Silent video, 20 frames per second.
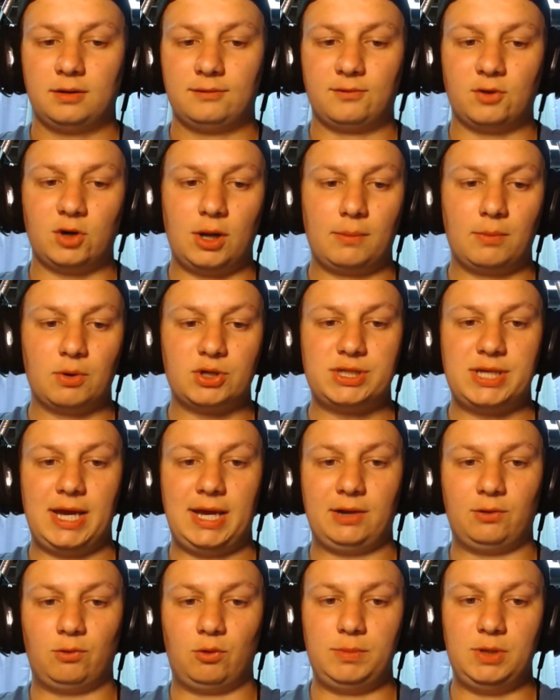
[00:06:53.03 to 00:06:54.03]
For number
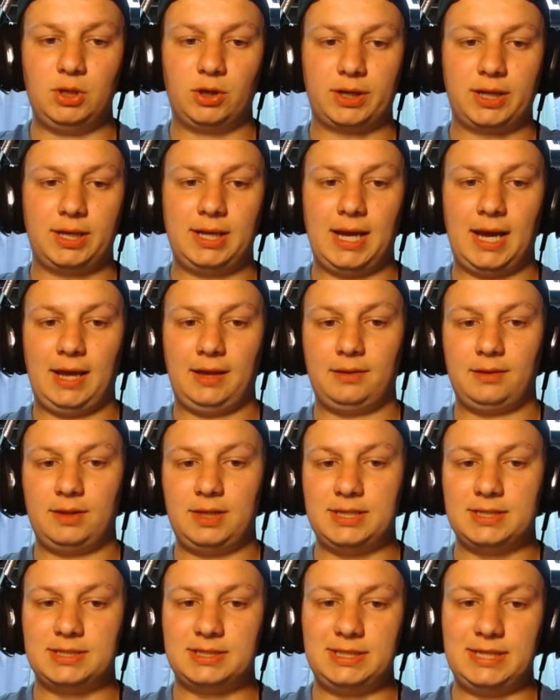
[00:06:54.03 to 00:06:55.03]
10, we'll be looking at
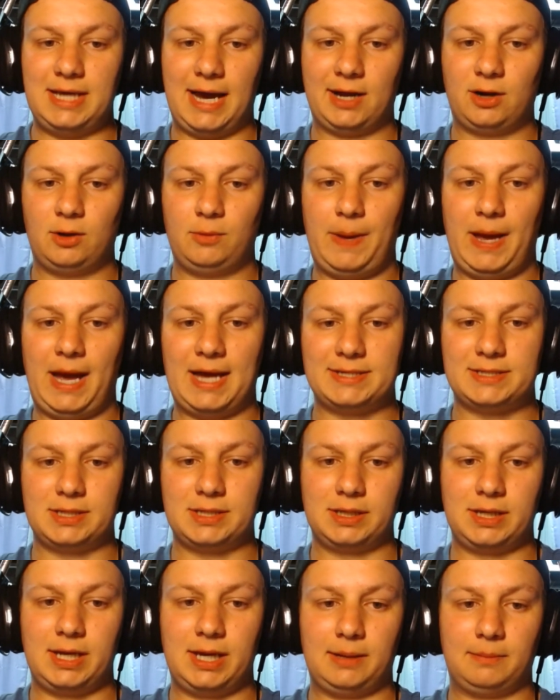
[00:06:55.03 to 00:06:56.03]
the Seattle
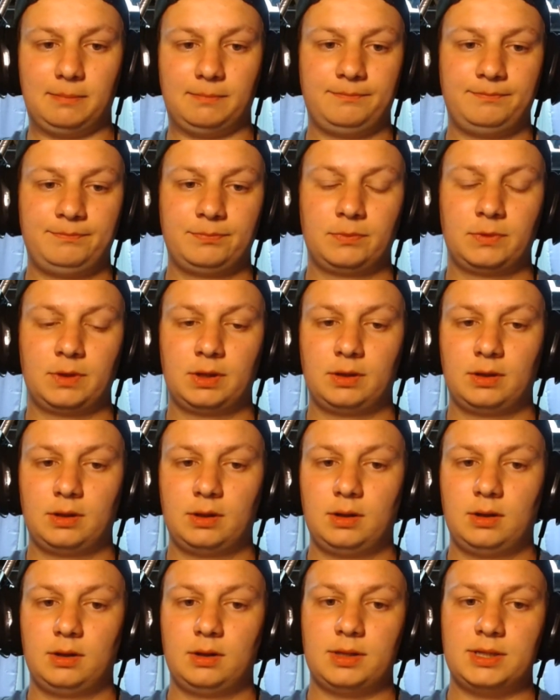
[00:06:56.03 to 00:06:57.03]
passing game.
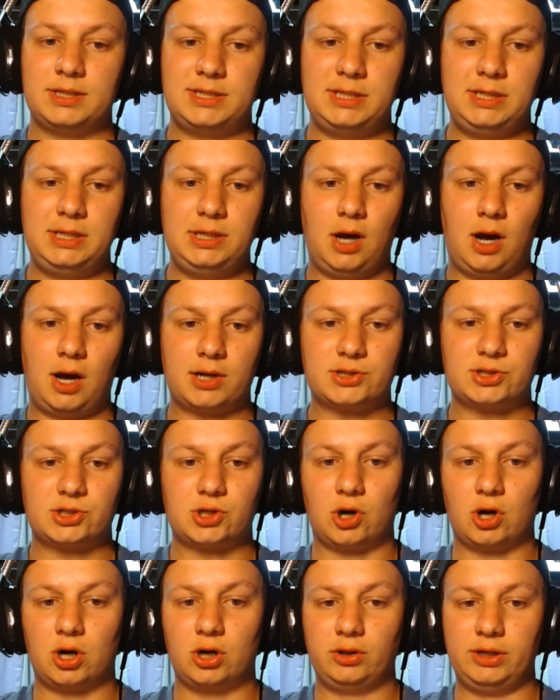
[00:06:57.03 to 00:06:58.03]
The Seahawks
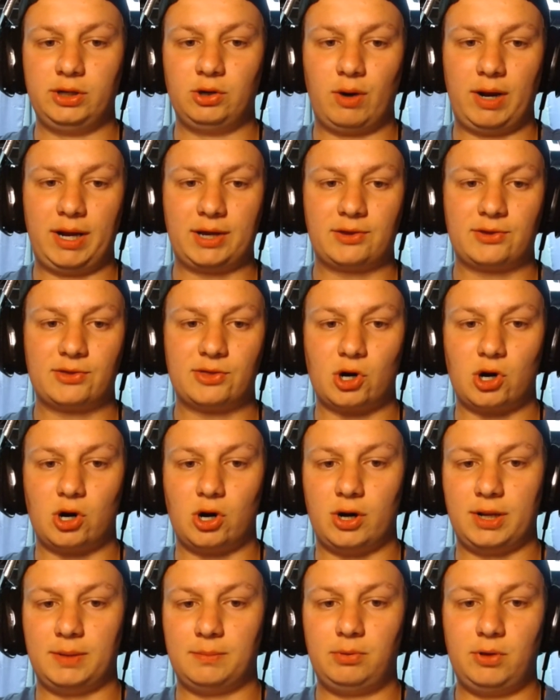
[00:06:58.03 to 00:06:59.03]
currently rank
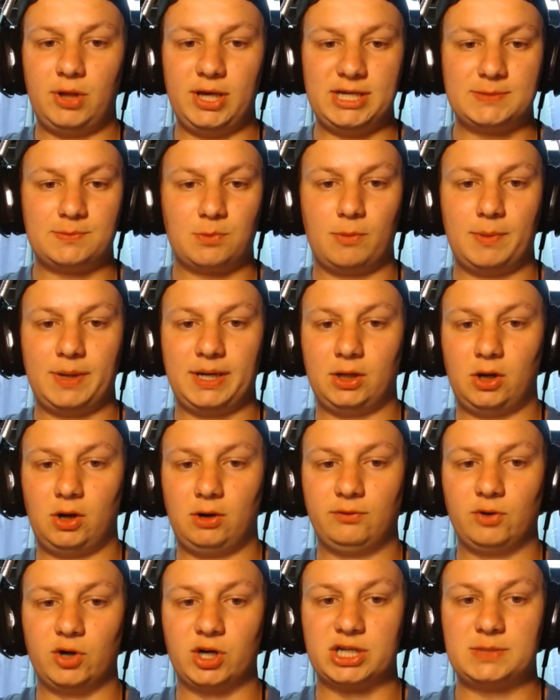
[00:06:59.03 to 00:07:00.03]
3rd in plays per minute
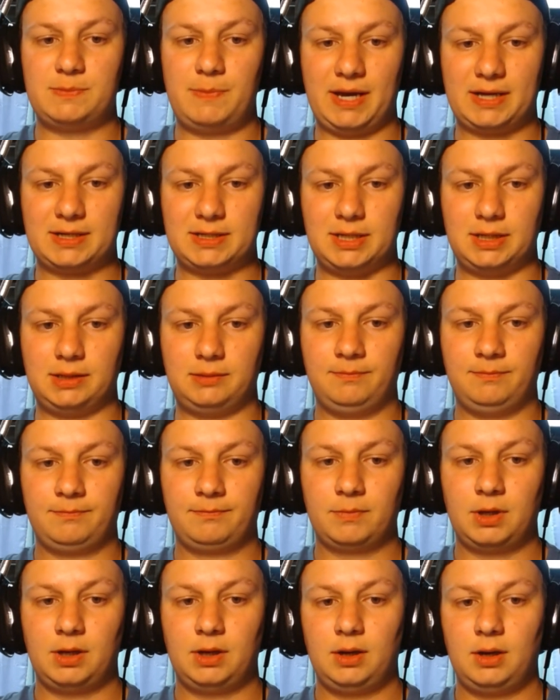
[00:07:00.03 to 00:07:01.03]
over expected
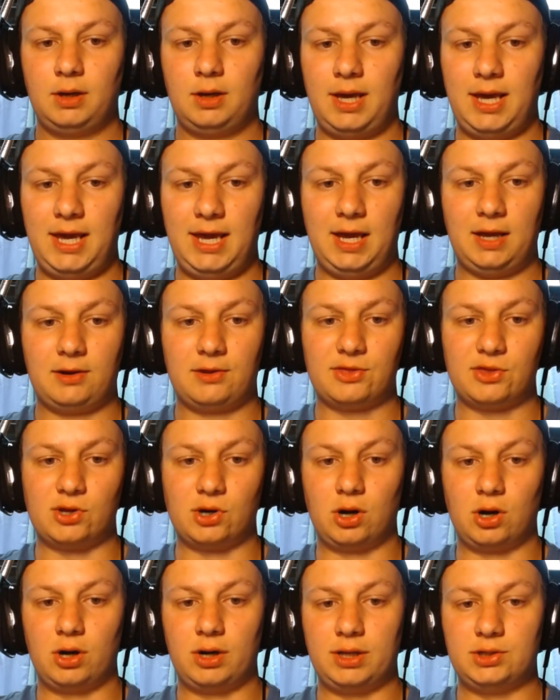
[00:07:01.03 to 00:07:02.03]
and
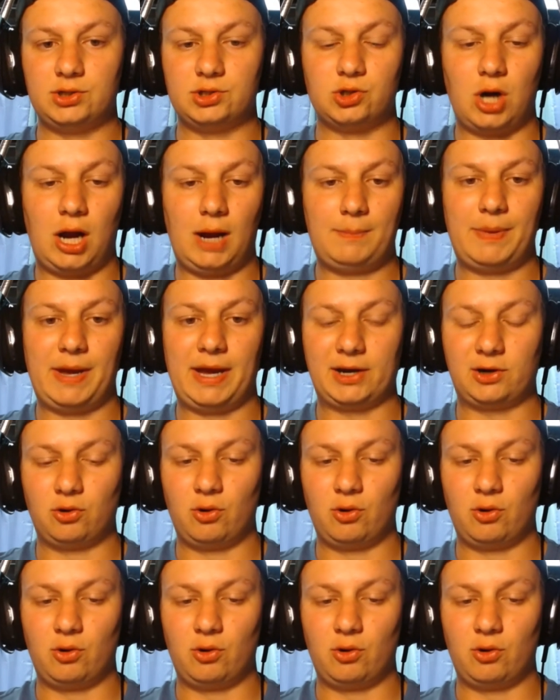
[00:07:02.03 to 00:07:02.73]
3rd in dropback